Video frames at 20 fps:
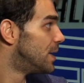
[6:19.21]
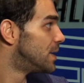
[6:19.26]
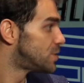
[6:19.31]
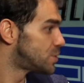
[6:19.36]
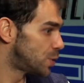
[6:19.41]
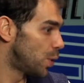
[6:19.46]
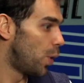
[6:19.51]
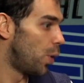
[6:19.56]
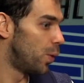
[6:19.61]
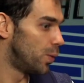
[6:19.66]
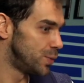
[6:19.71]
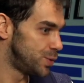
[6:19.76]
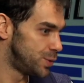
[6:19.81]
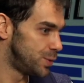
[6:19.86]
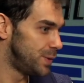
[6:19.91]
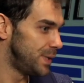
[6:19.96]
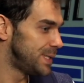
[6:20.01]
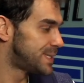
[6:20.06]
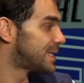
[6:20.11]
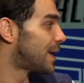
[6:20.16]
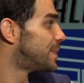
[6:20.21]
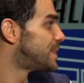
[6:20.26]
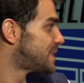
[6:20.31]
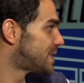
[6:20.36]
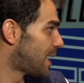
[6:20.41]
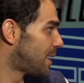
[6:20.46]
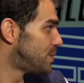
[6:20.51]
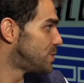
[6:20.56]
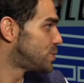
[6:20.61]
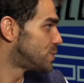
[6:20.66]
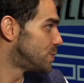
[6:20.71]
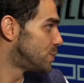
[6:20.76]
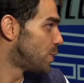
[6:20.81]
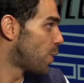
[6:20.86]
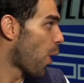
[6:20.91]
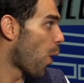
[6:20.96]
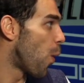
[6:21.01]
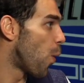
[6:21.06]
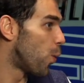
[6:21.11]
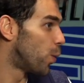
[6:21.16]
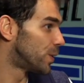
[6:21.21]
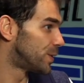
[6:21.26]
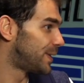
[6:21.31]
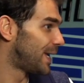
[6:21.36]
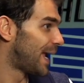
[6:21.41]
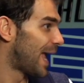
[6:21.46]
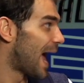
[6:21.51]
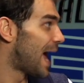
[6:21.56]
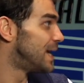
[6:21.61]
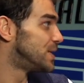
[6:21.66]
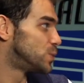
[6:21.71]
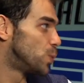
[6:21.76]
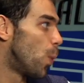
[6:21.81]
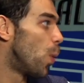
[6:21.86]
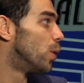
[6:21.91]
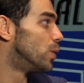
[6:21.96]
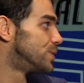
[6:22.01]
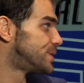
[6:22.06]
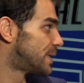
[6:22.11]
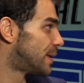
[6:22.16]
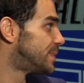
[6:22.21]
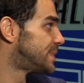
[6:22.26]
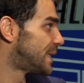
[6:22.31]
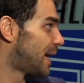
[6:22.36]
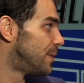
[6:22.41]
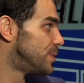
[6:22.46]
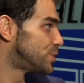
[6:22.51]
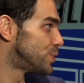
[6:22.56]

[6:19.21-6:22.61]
So you need some time to know what the guys want sometimes.